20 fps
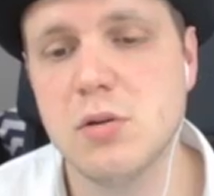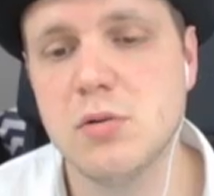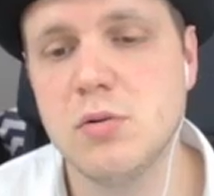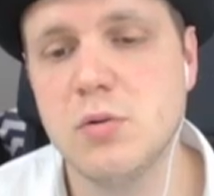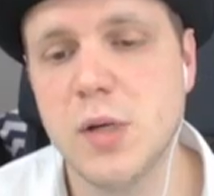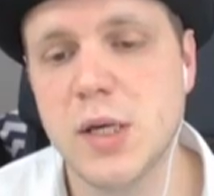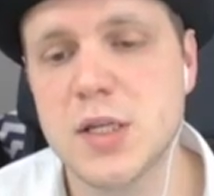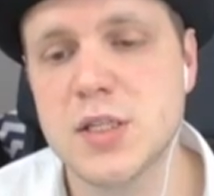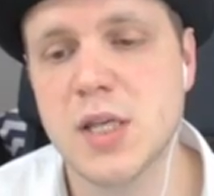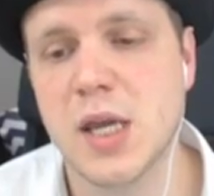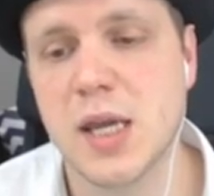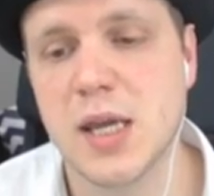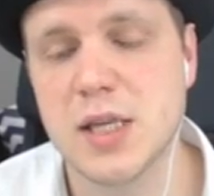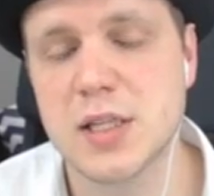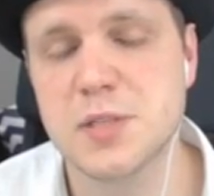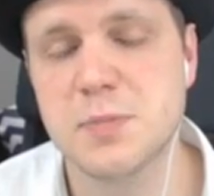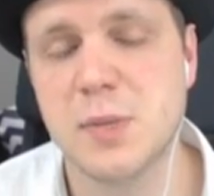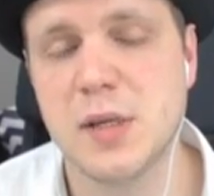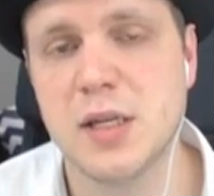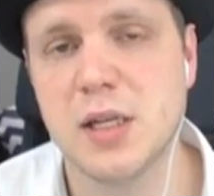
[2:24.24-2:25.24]
always
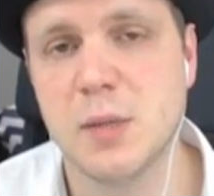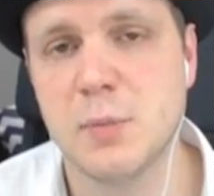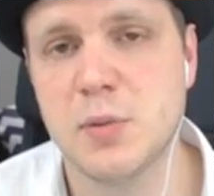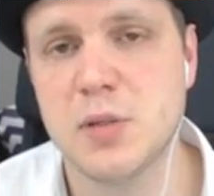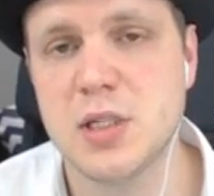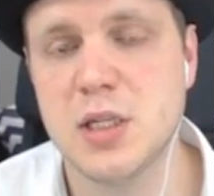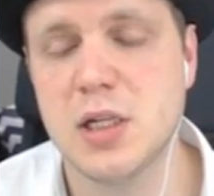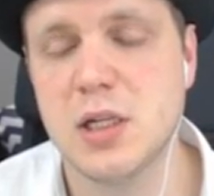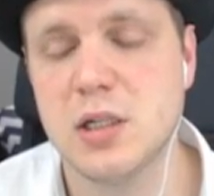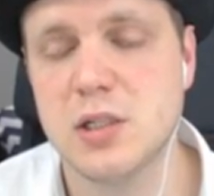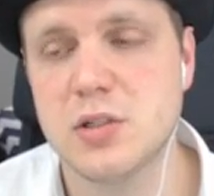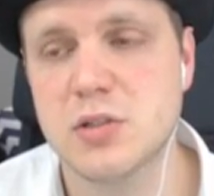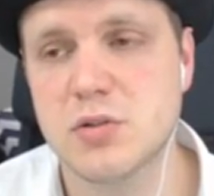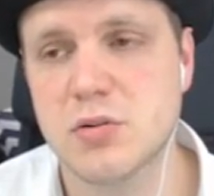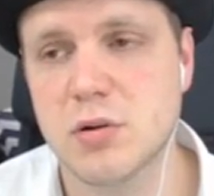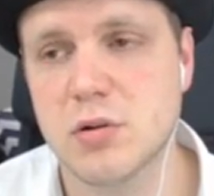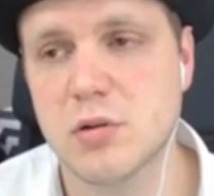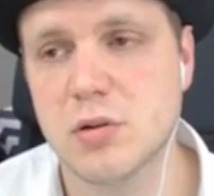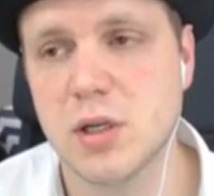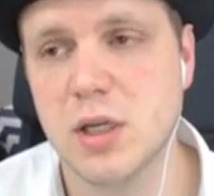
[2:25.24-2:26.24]
has been a particularly
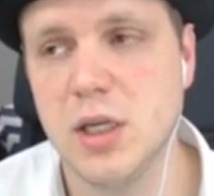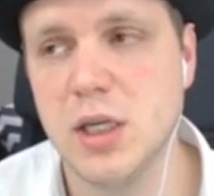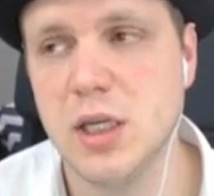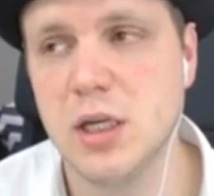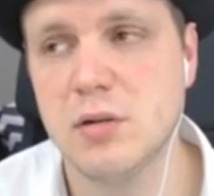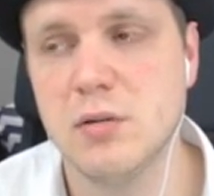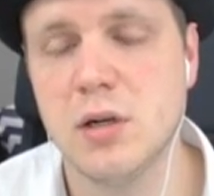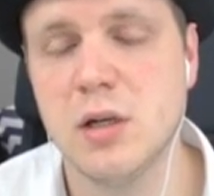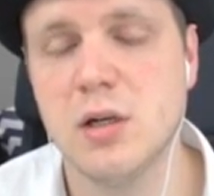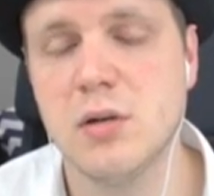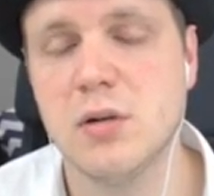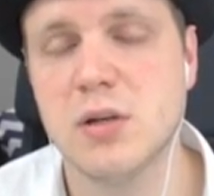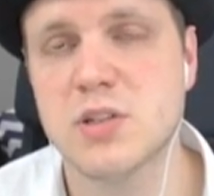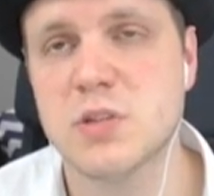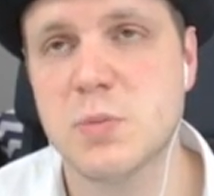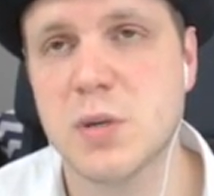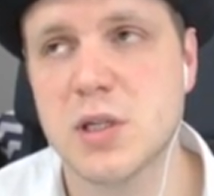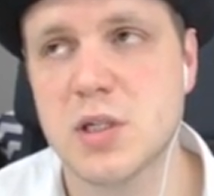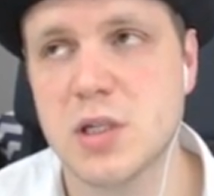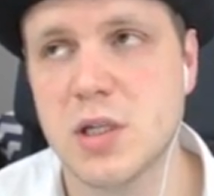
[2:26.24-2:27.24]
strong hero,
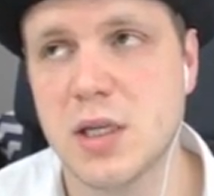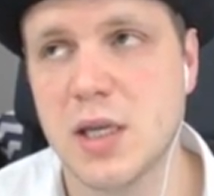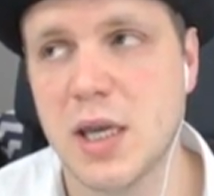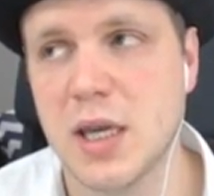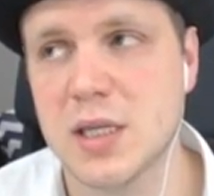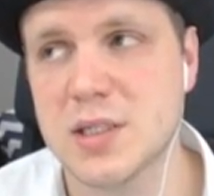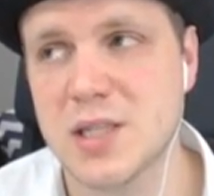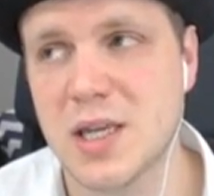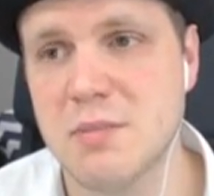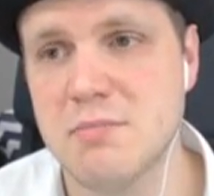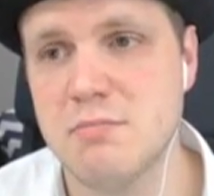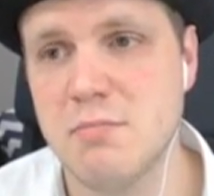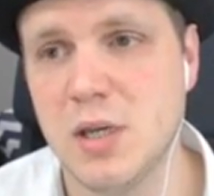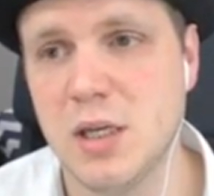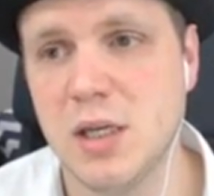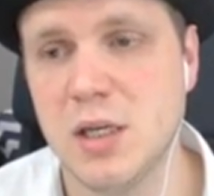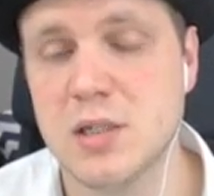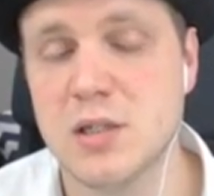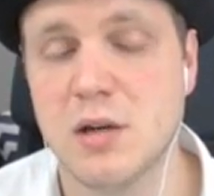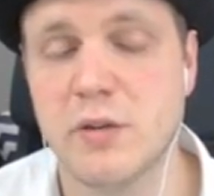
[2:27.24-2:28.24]
especially as a
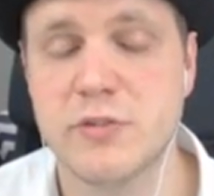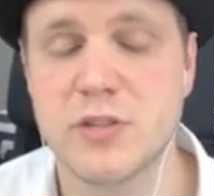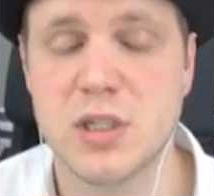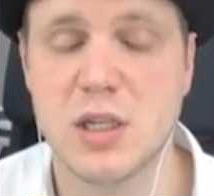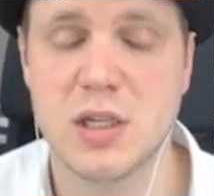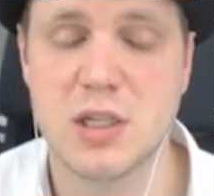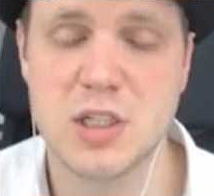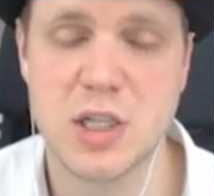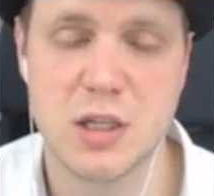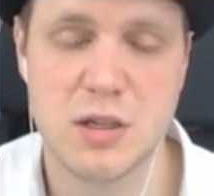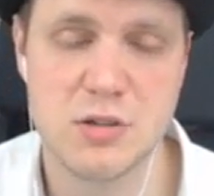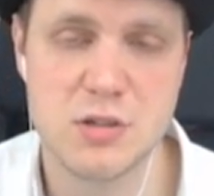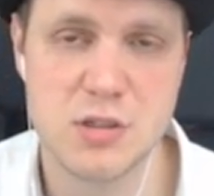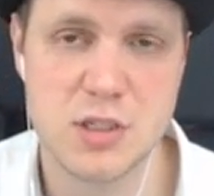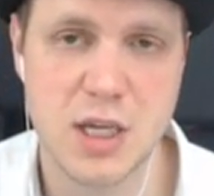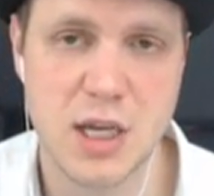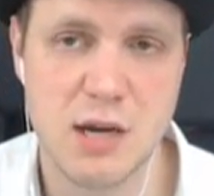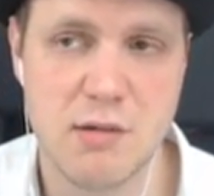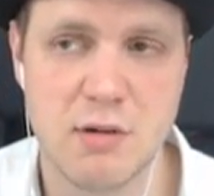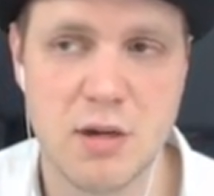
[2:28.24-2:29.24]
mid. Obviously, an
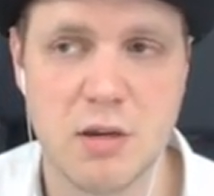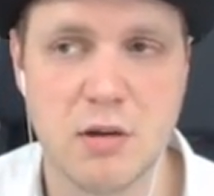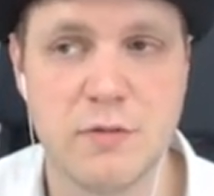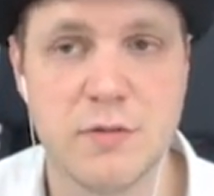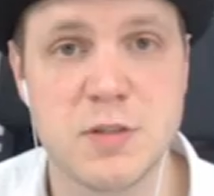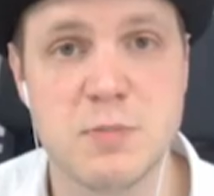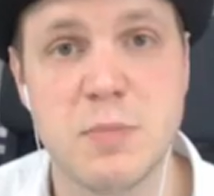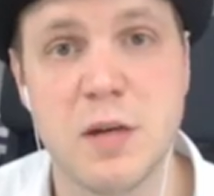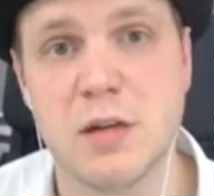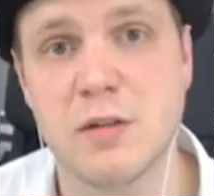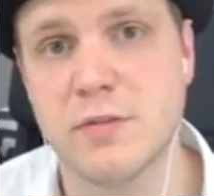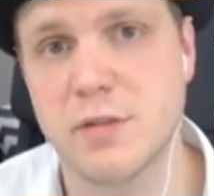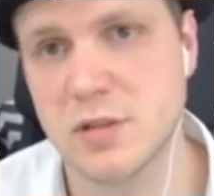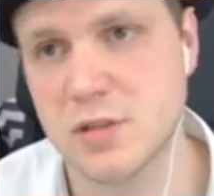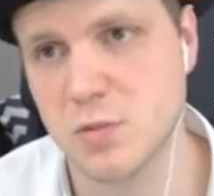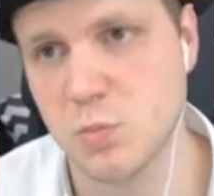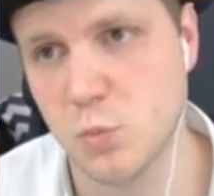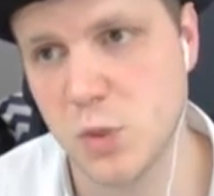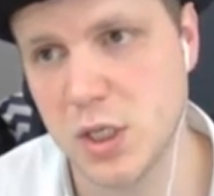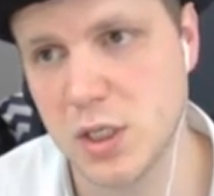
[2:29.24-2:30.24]
intelligence carrier offers
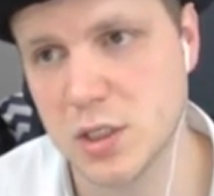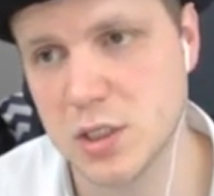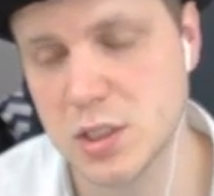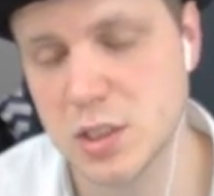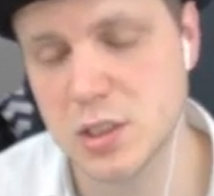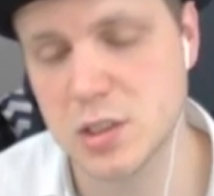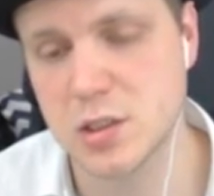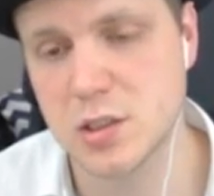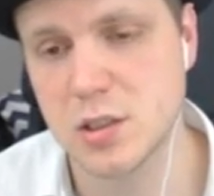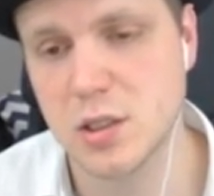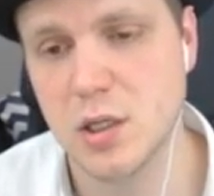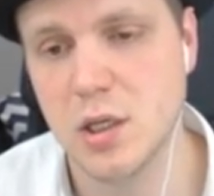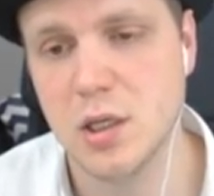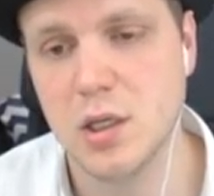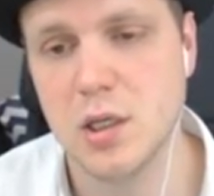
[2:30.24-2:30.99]
benefits and weaknesses.